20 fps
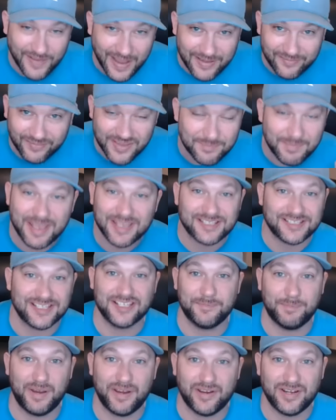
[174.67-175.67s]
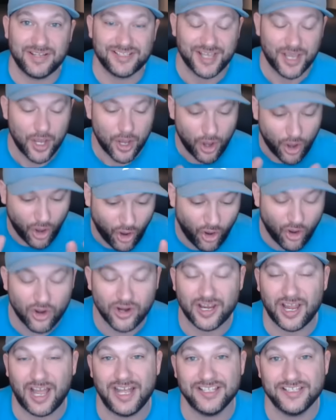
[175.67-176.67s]
finally makes his appearance,
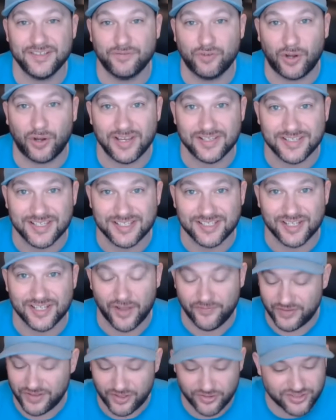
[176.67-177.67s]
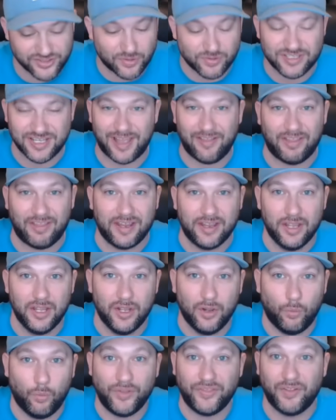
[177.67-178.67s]
all kinds of crazy stuff, and there's no telling
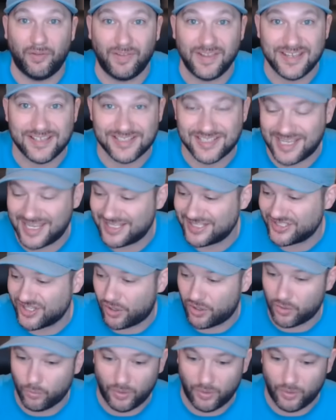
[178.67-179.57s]
what the leaked skins are,